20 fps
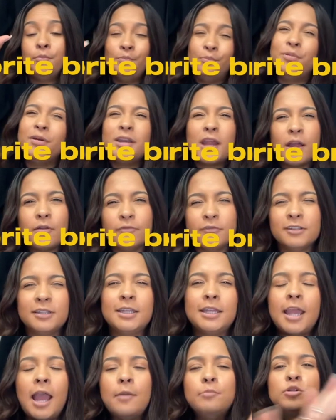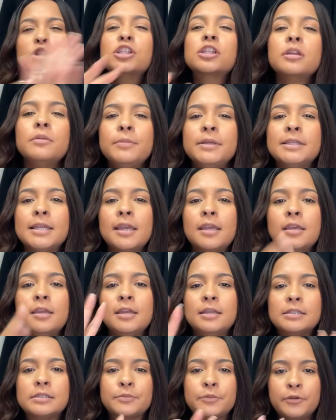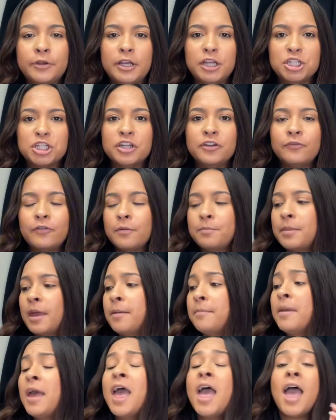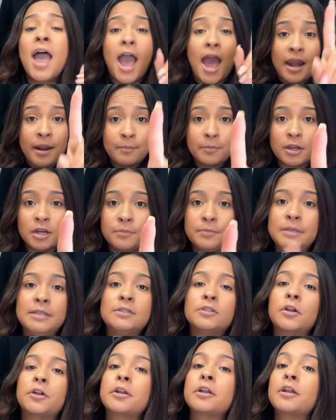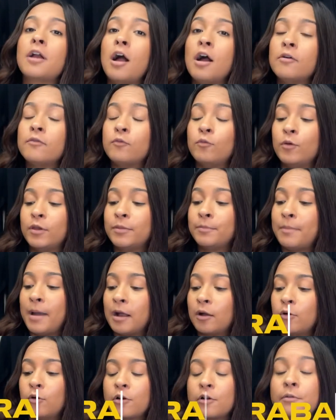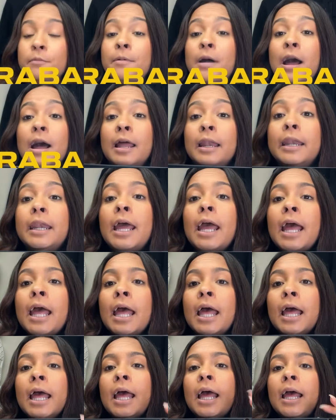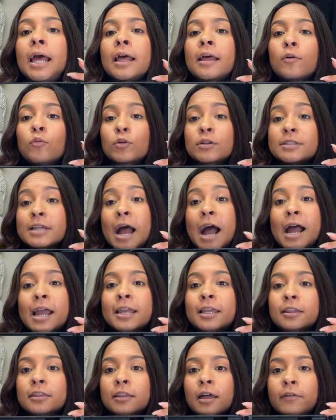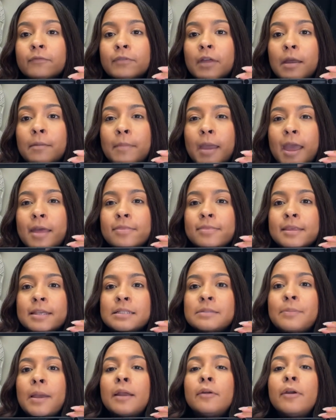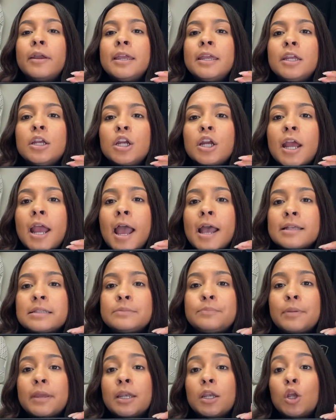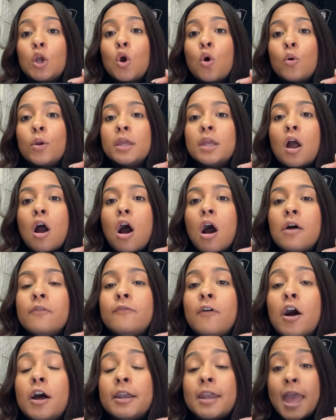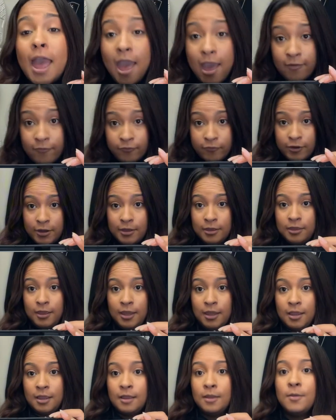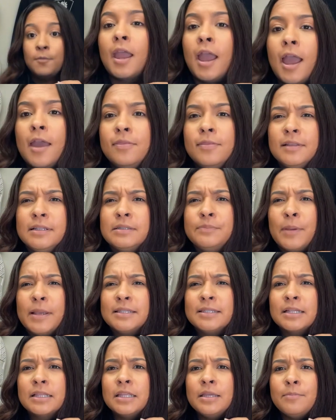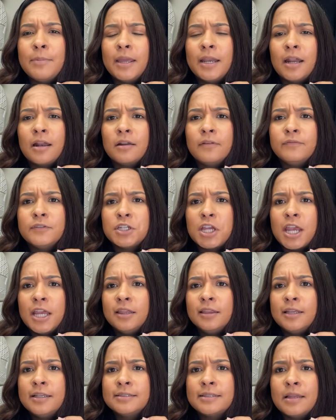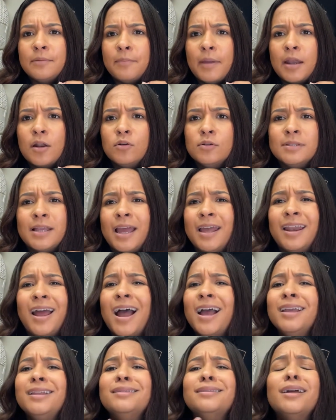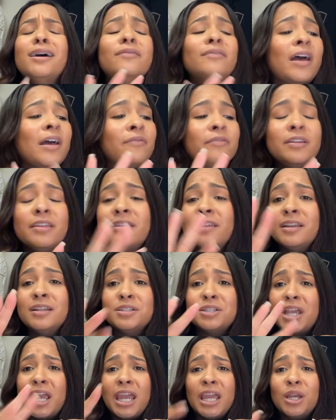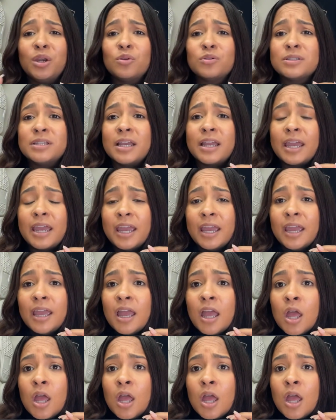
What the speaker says: But not really. I'm just going to be taking inspiration from them. And I'm going to be starting off with PACO Rabanne, which I love them. And this bag right here has been going off on everything. And it's basically made out of chain links and metals. And I love everything chain, no sé qué.